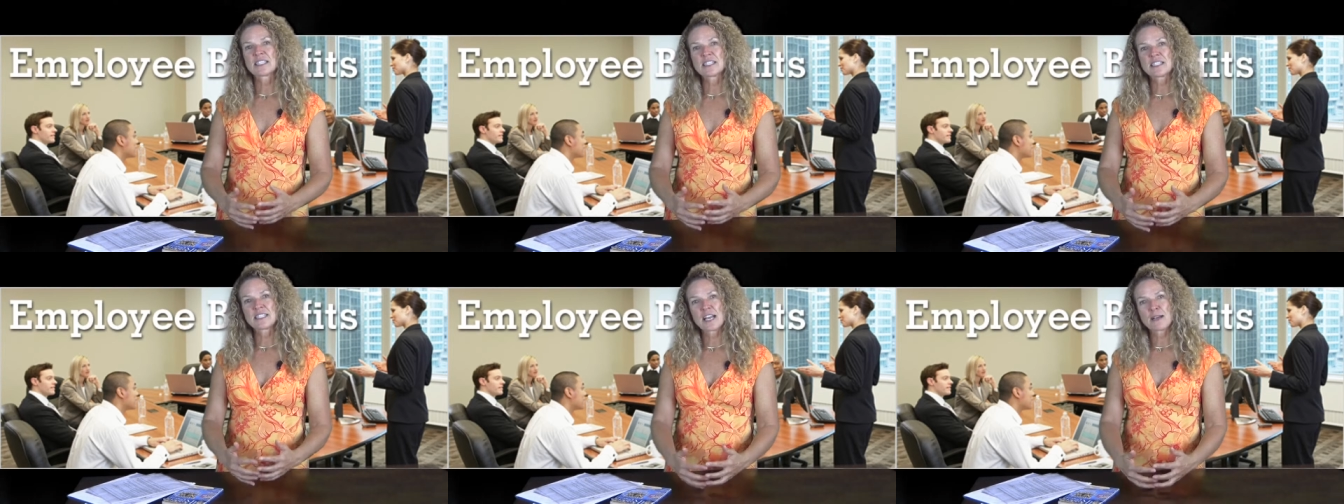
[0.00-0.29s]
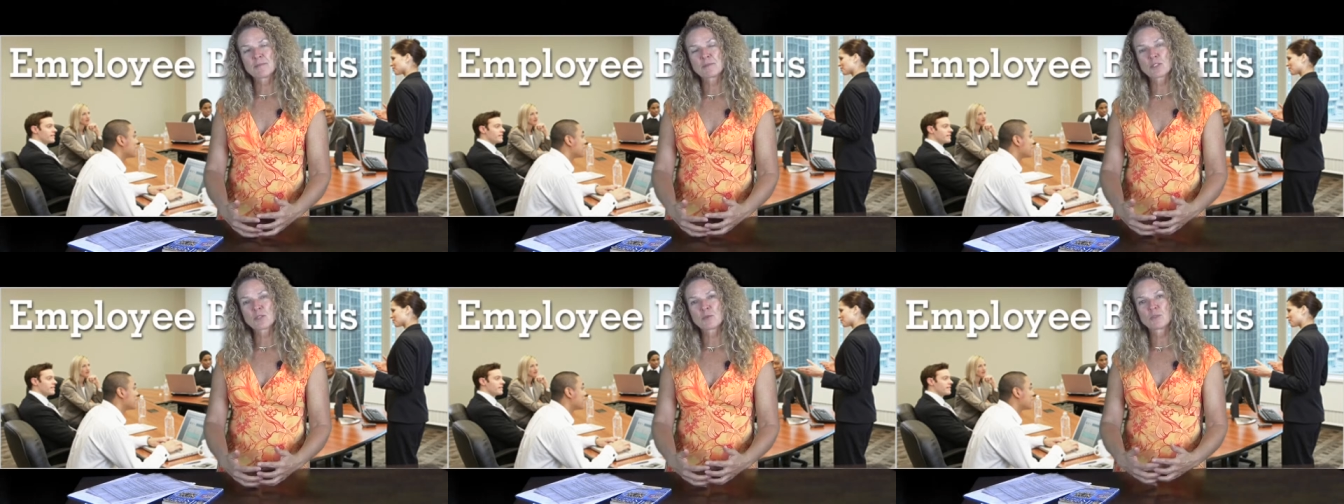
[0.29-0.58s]

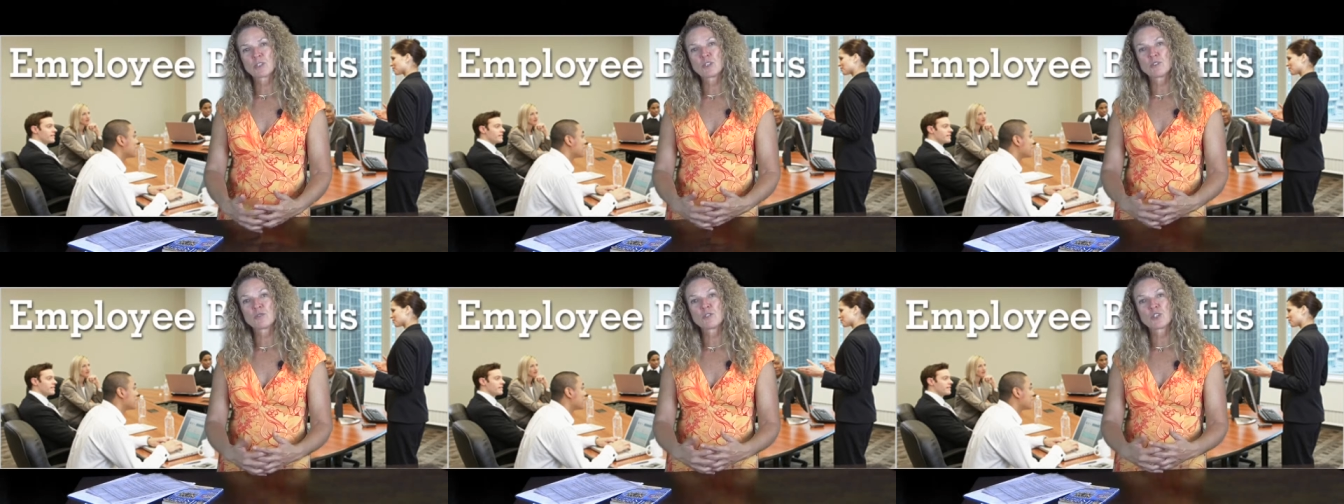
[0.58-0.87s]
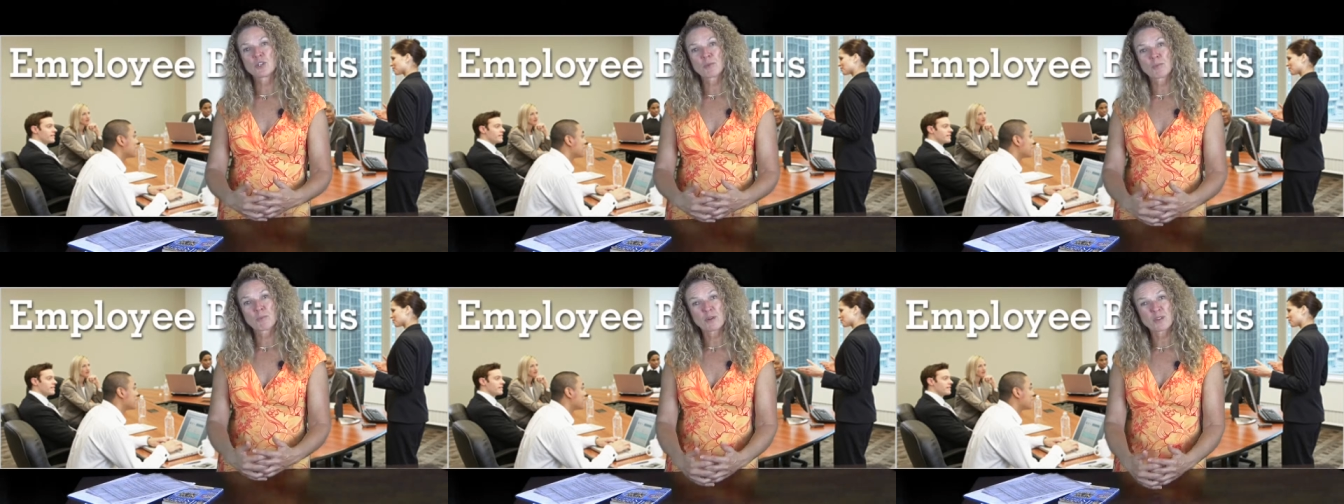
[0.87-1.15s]
steps to
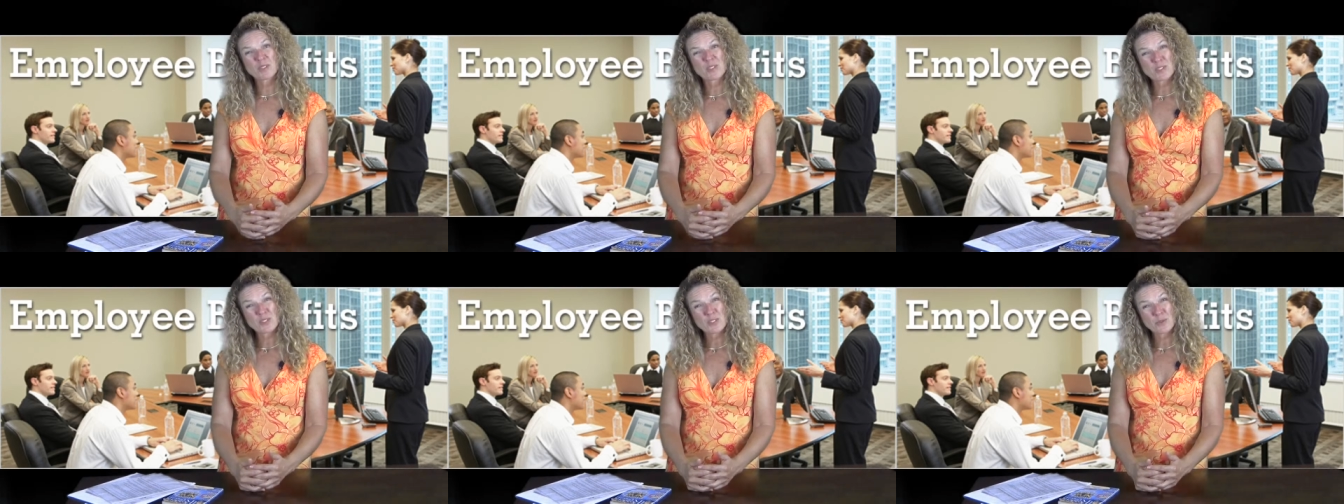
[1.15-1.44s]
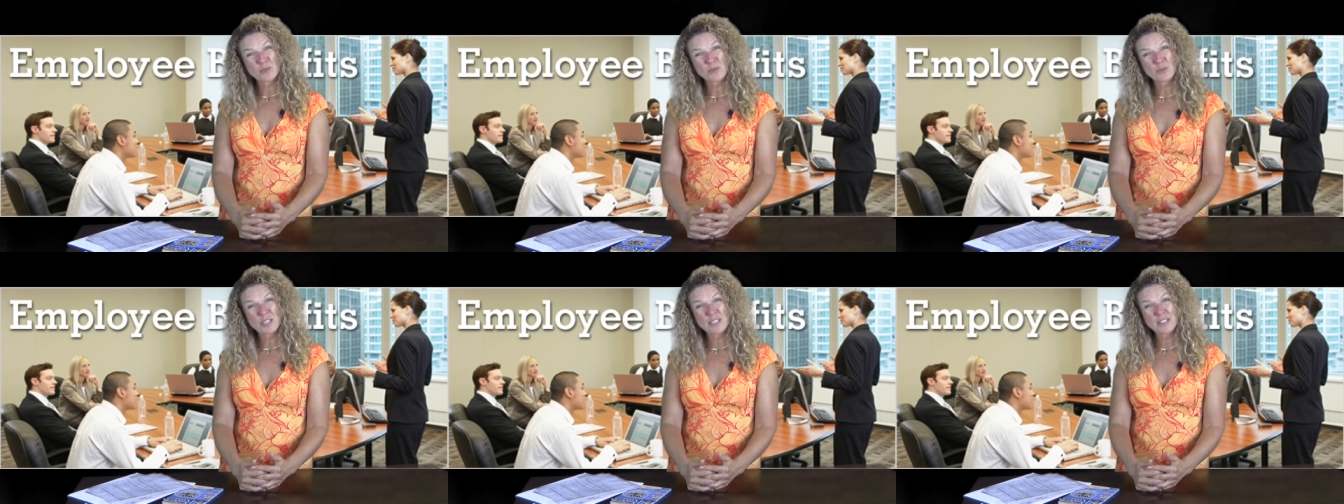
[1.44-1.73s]
reduce your
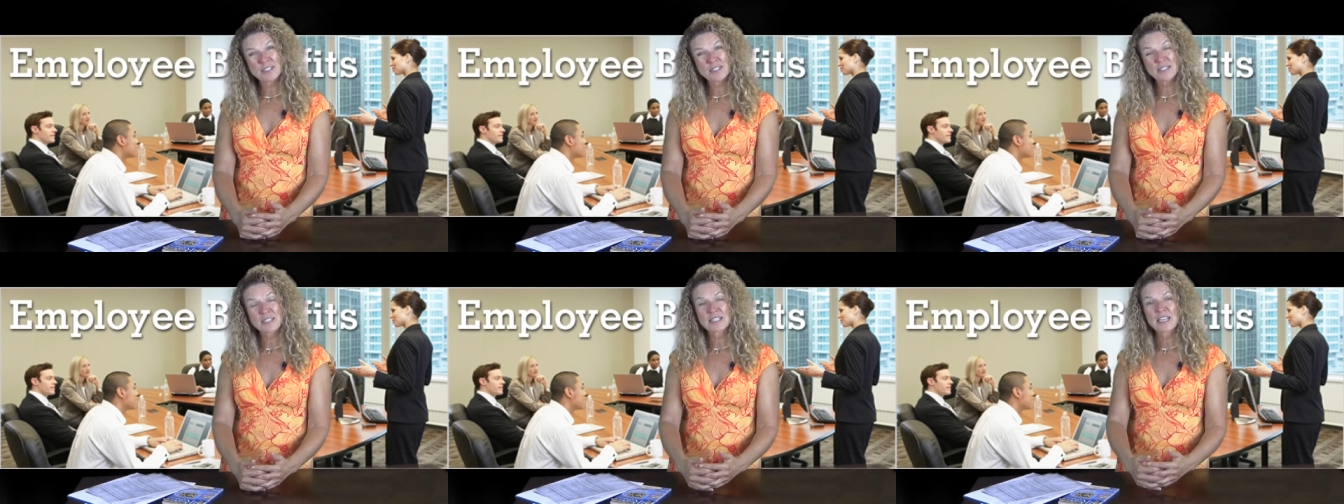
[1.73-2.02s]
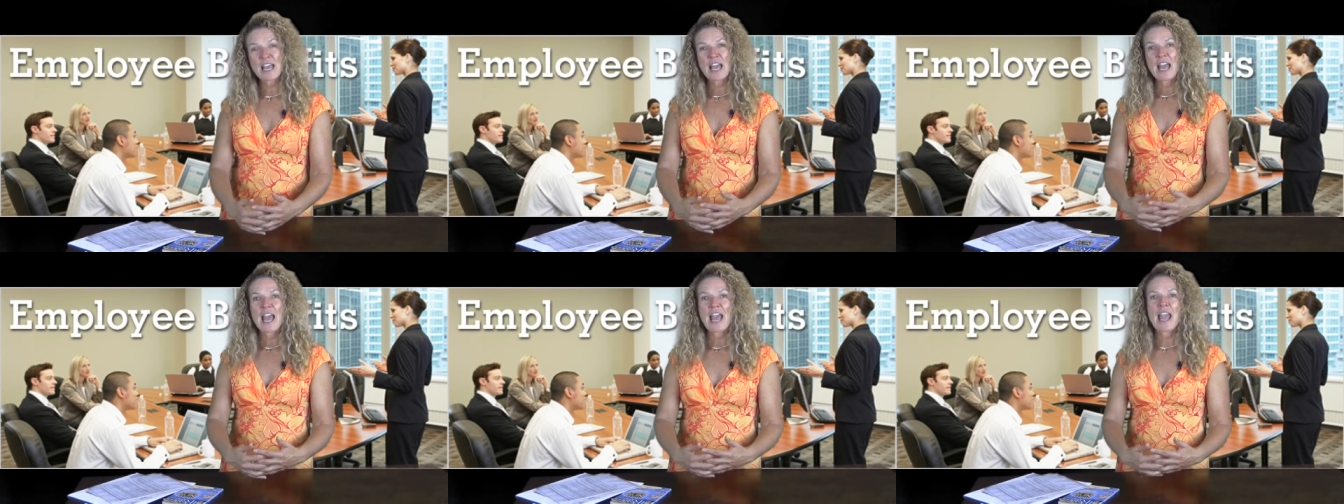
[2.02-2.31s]
personal risks
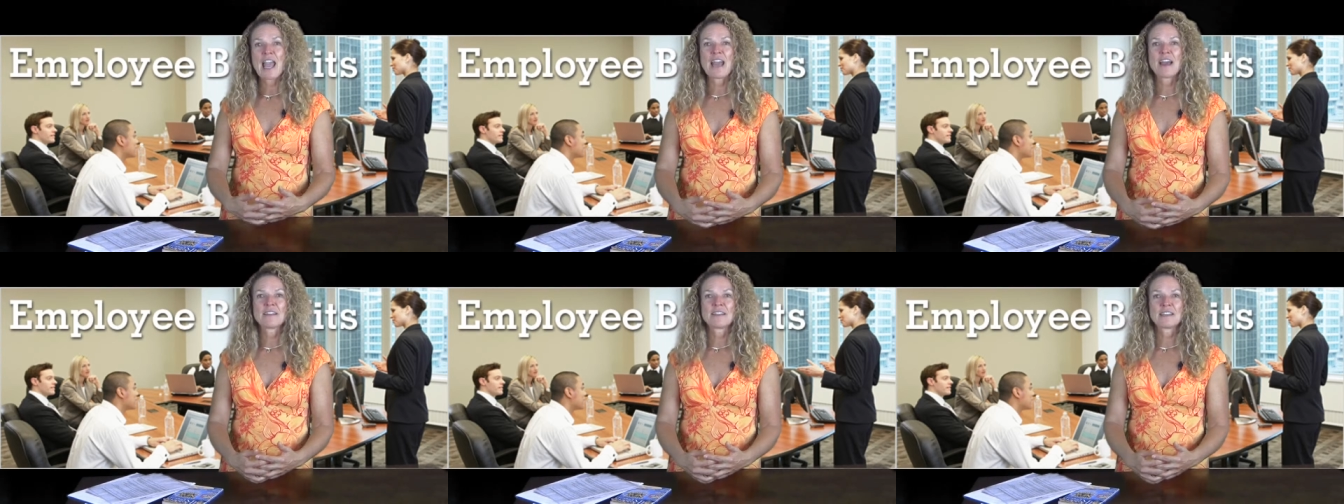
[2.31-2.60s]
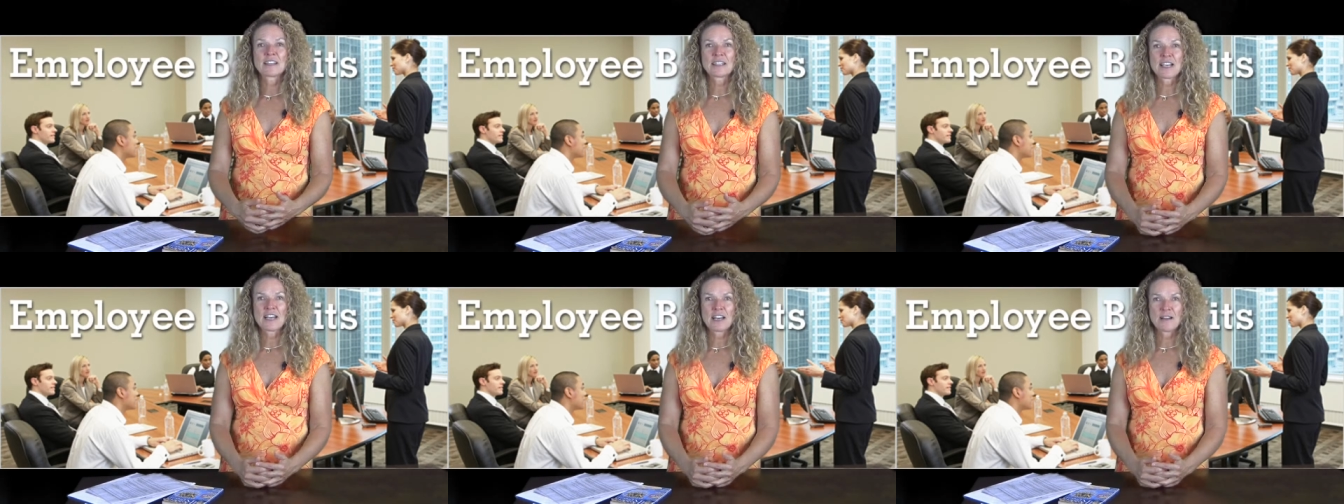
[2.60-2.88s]

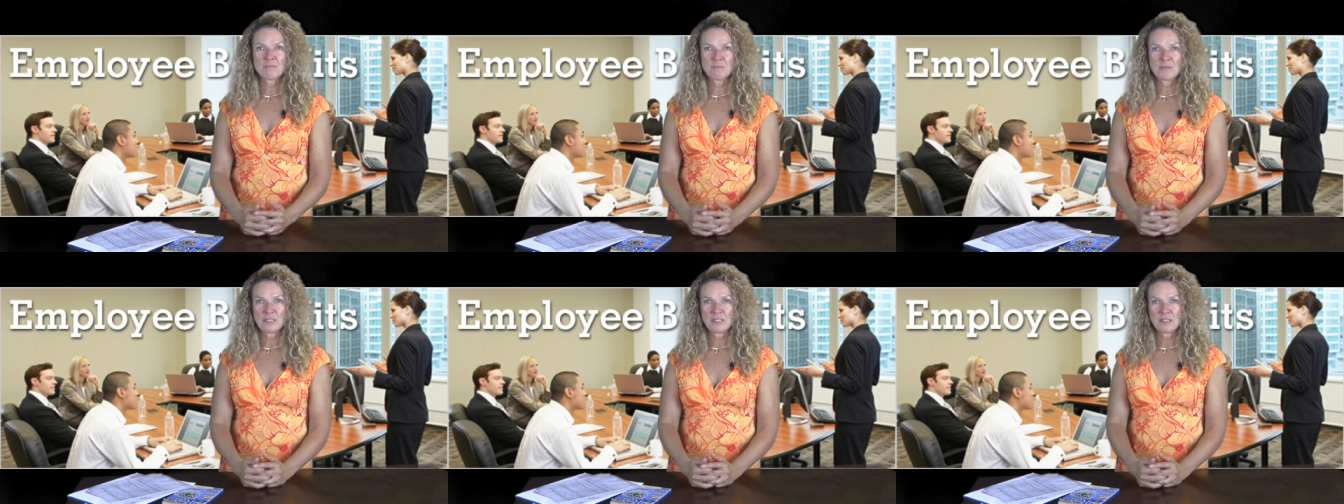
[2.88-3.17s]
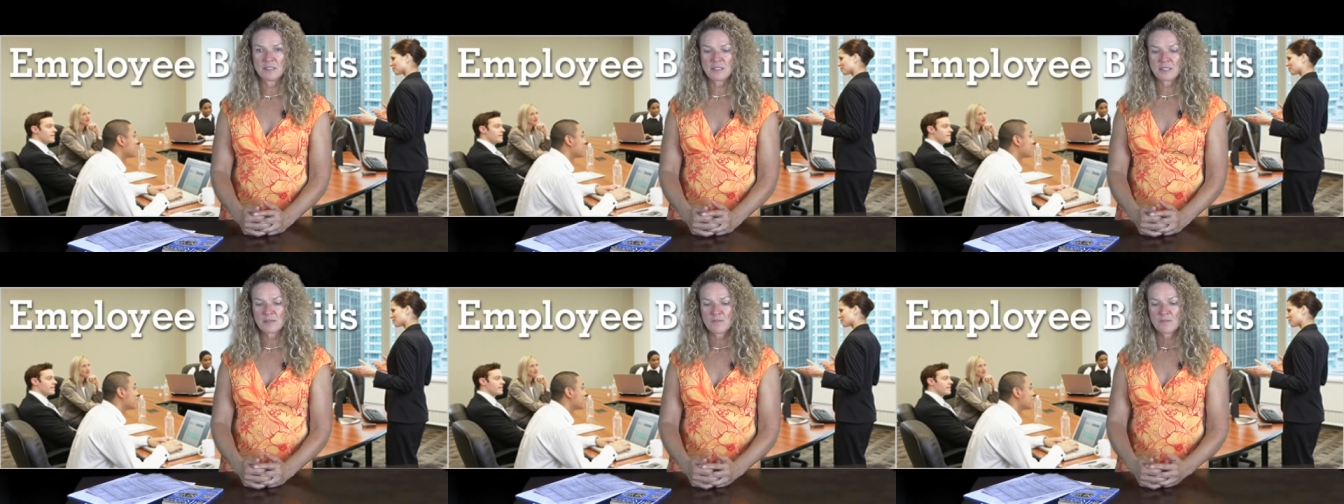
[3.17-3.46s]
and the
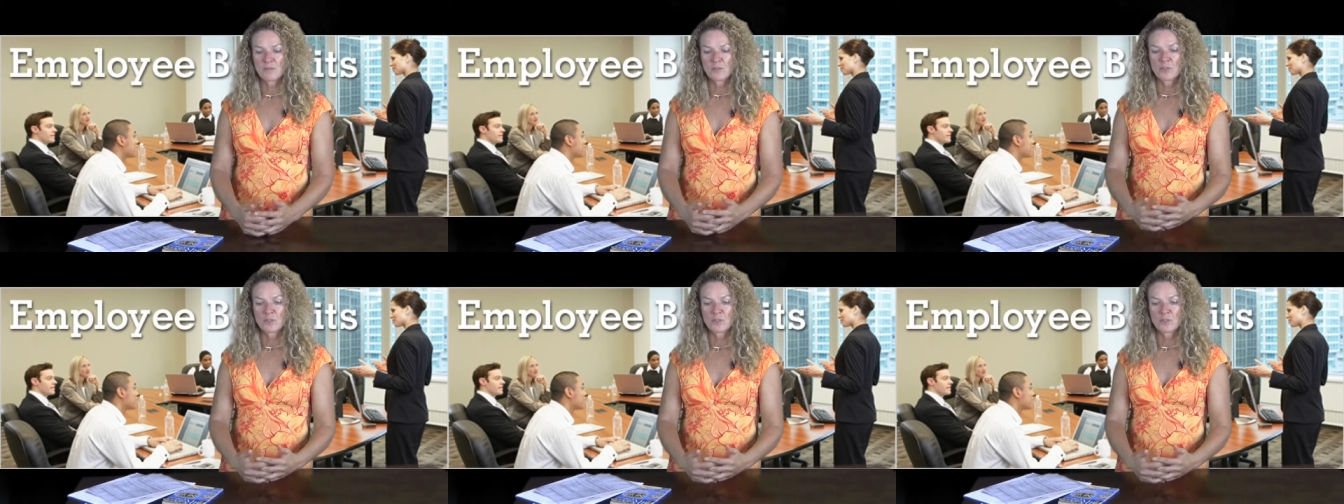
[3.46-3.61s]
company's.